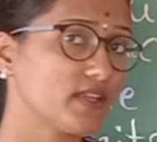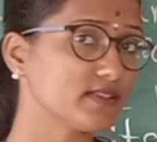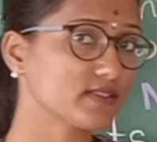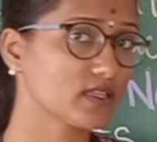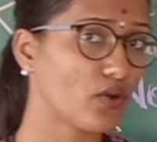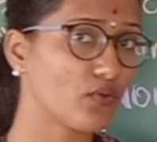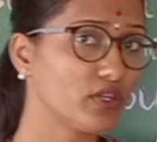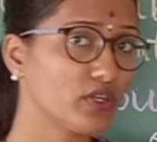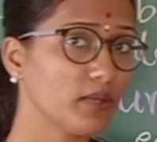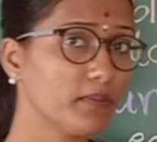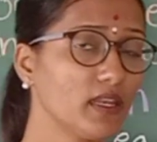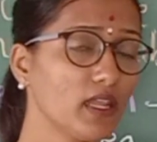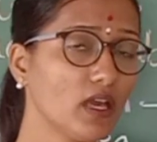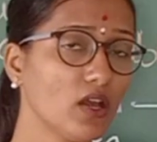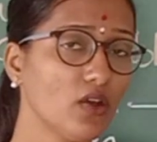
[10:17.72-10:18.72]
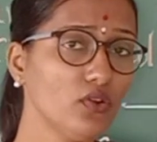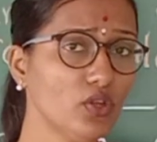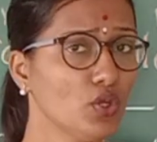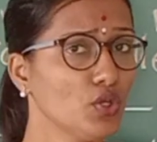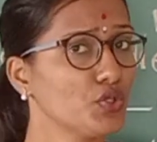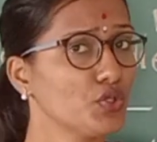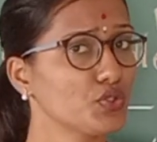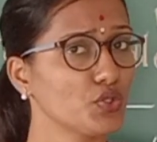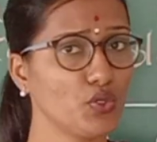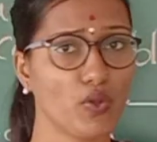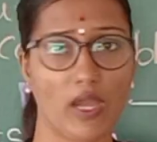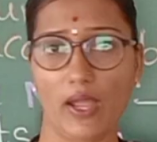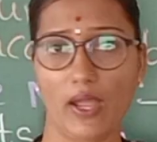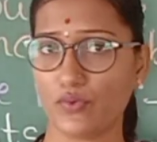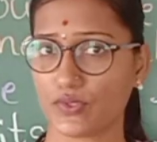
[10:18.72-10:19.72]
countable noun. So you
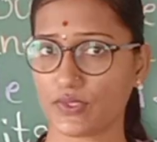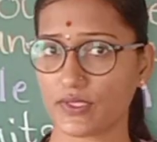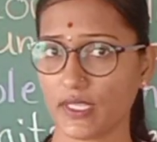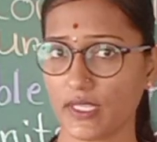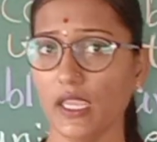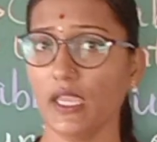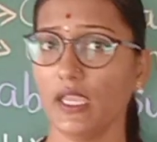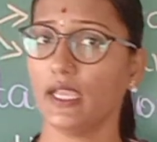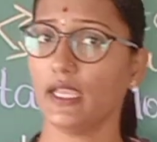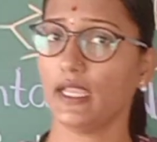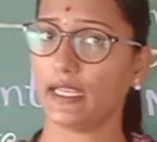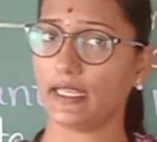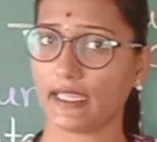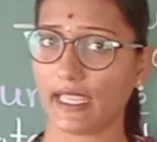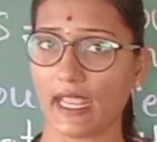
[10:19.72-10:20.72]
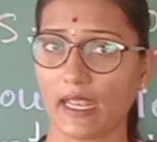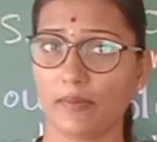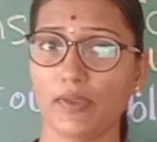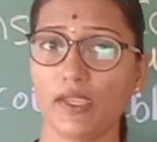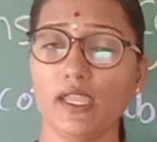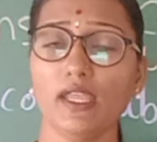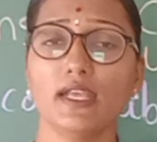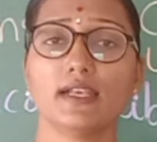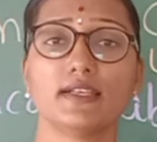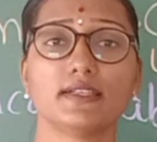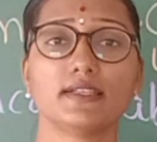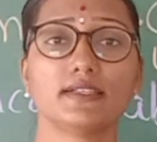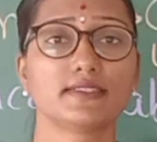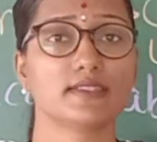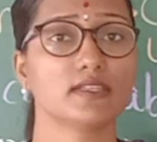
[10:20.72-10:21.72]
have to say it can be
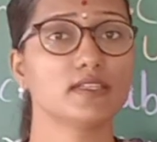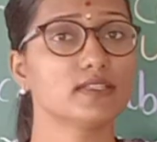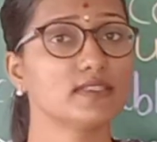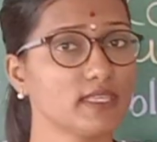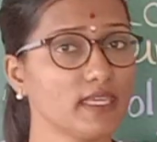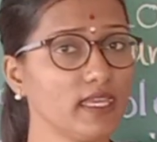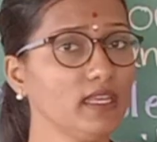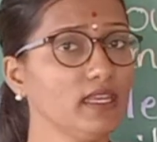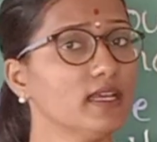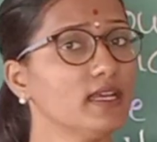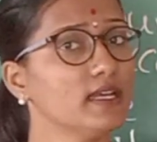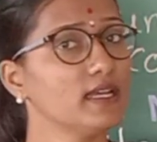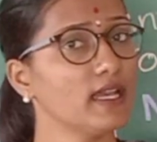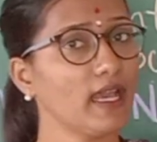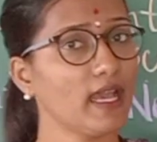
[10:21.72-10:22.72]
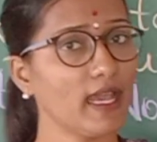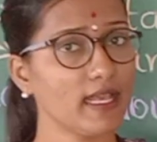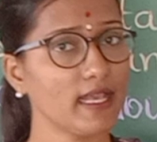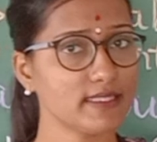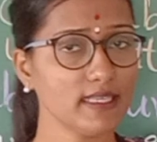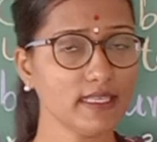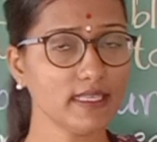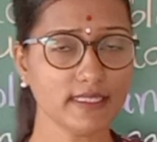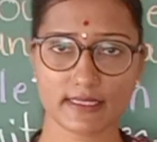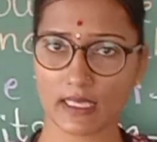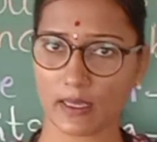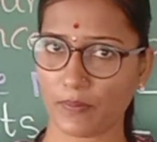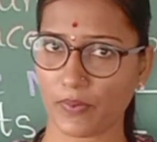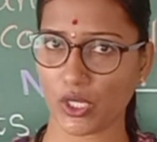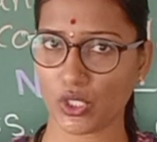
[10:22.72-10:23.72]
seen as a
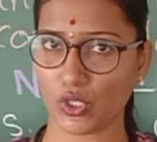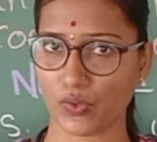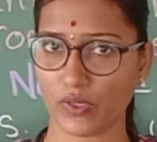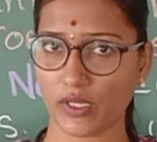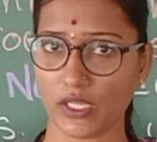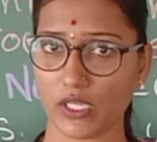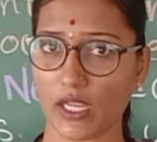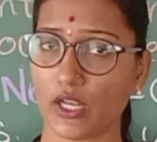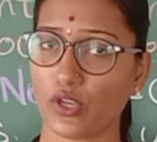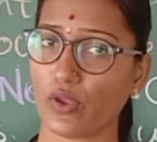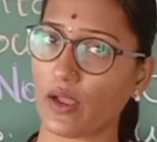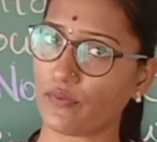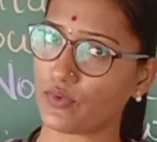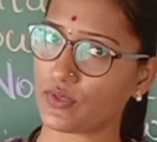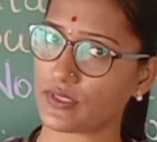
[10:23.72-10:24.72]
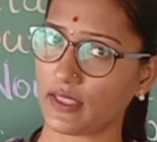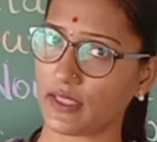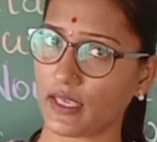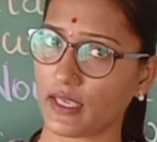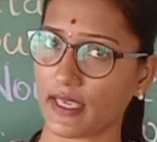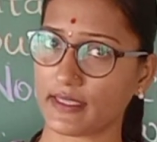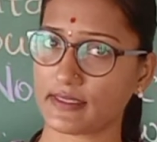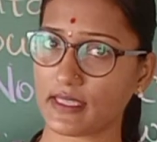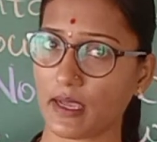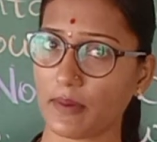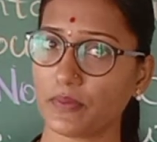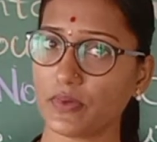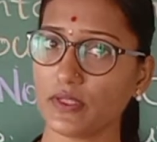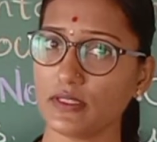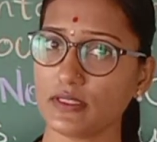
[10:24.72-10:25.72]
separate unit, and you have to say the
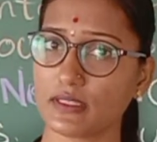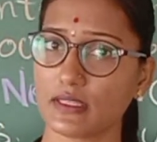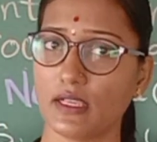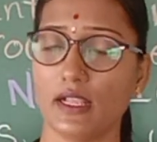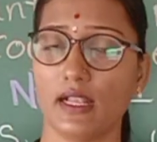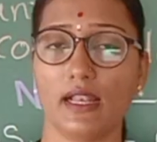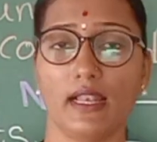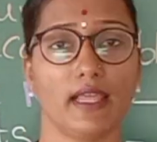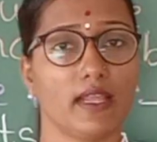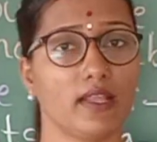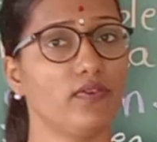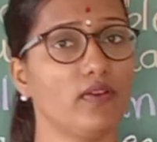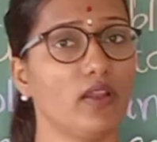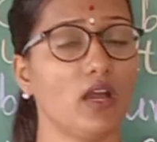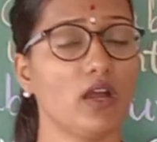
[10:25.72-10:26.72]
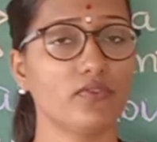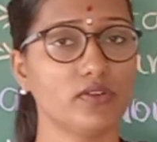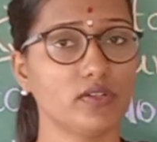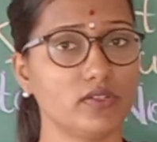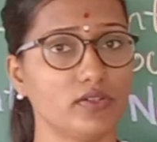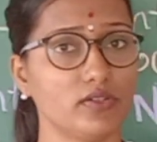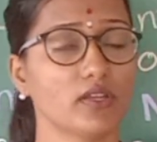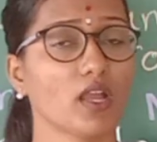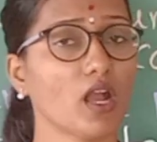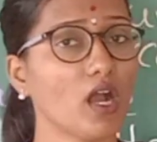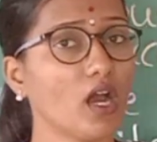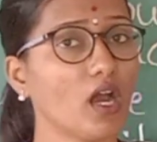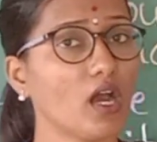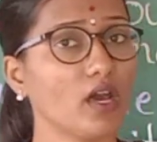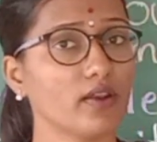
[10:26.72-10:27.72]
examples like flower,
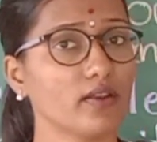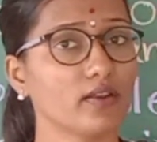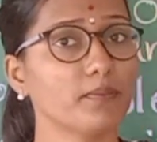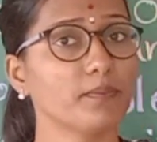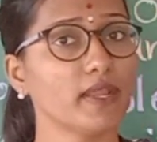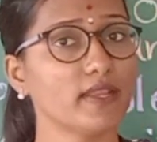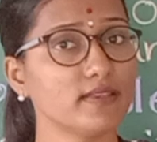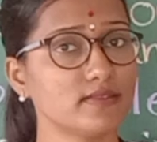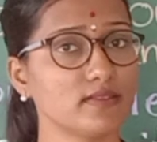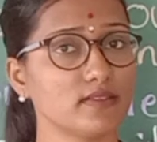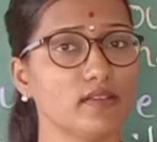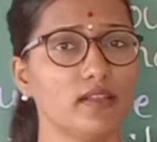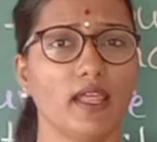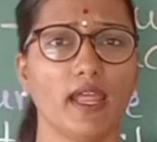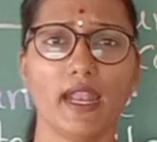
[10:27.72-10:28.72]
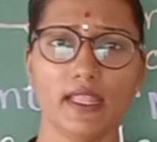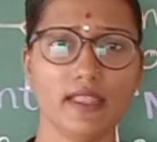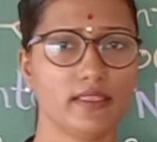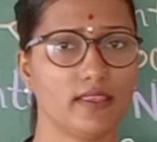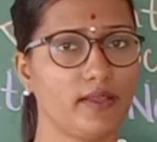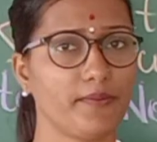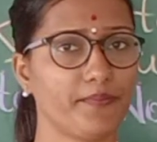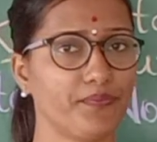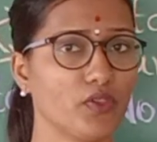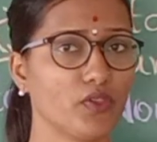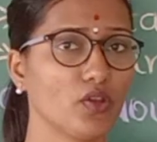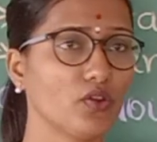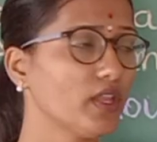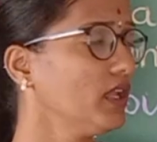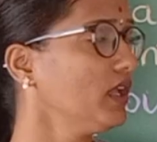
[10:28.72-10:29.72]
car, pencil, anything.
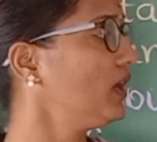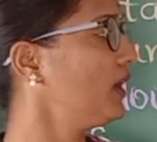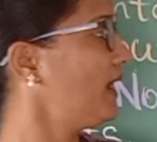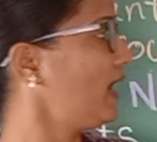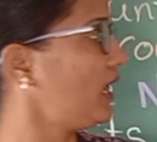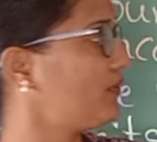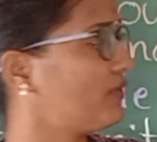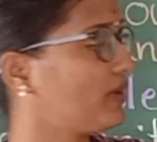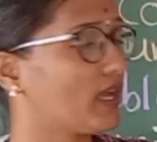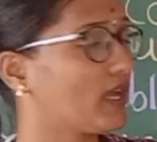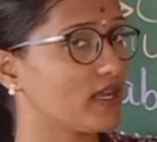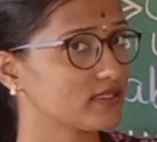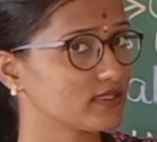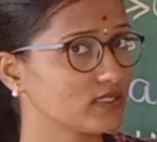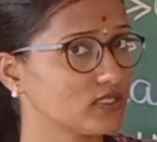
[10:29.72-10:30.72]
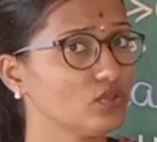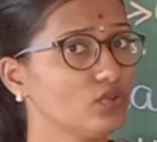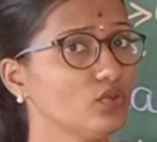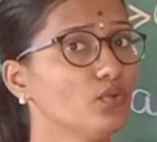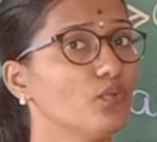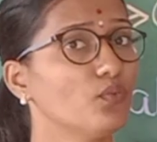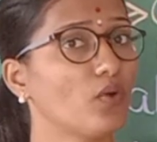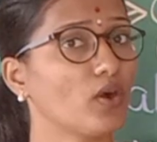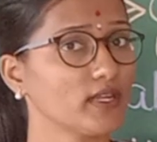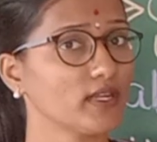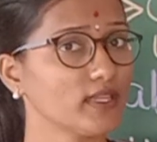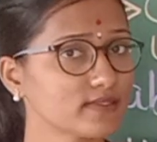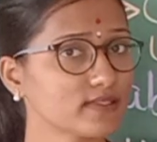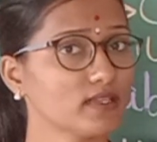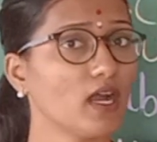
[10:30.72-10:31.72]
Okay. And when I ask you what is
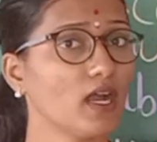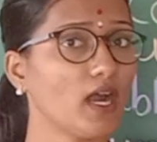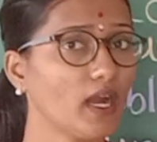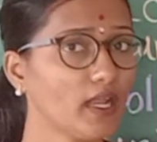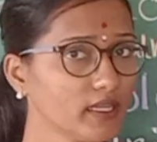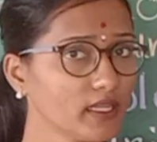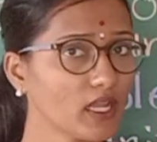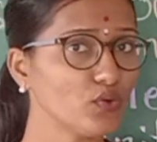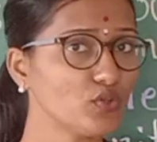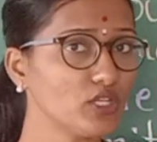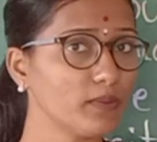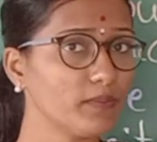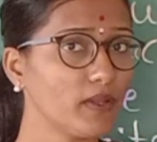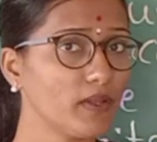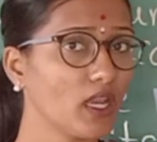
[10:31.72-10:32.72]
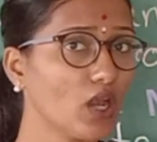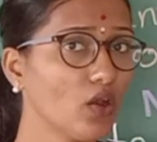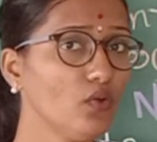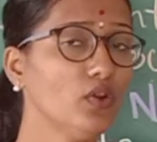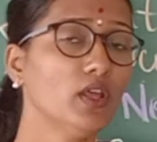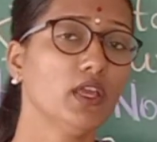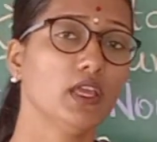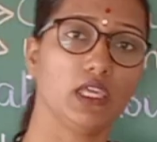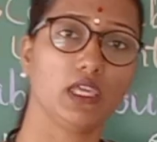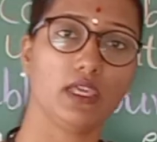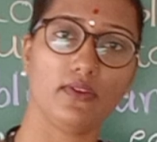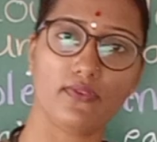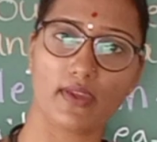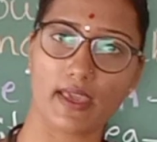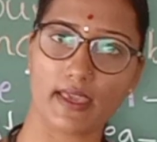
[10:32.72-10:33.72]
uncountable noun, give
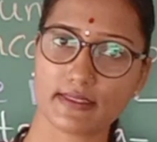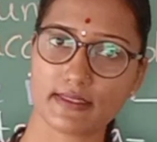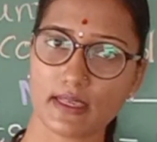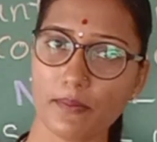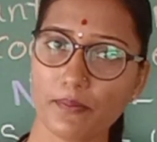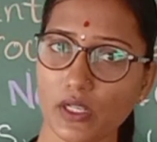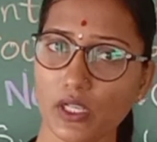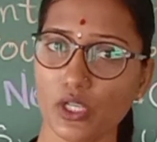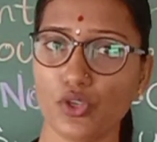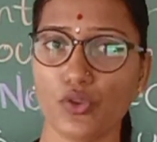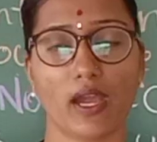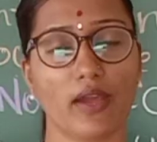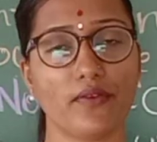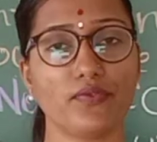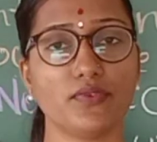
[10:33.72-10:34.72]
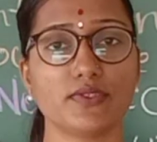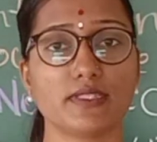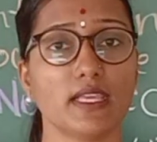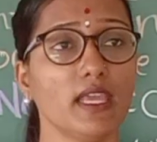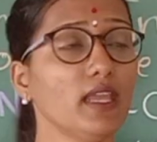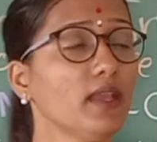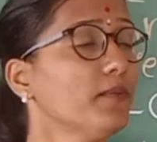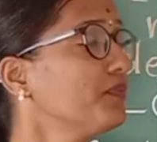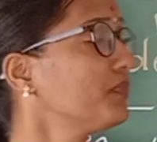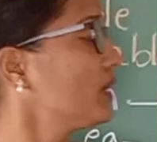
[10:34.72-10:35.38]
example. You have to say